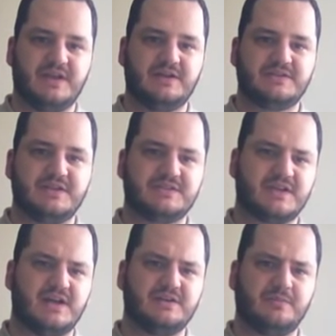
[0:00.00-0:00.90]
it's
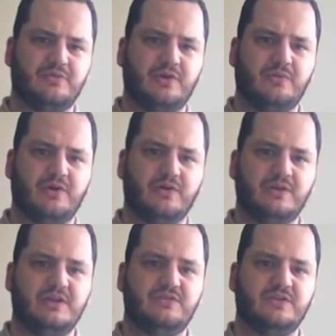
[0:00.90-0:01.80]
gotten to the point where
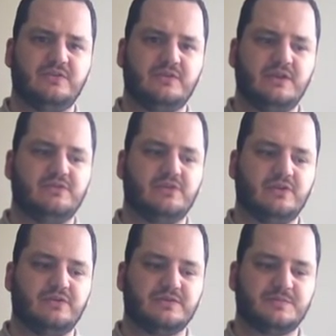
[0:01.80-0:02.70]
even
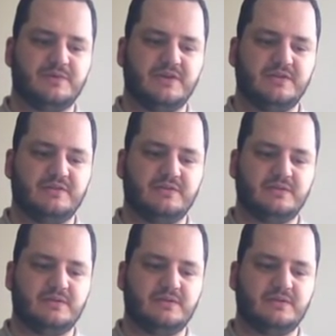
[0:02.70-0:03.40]
though it's been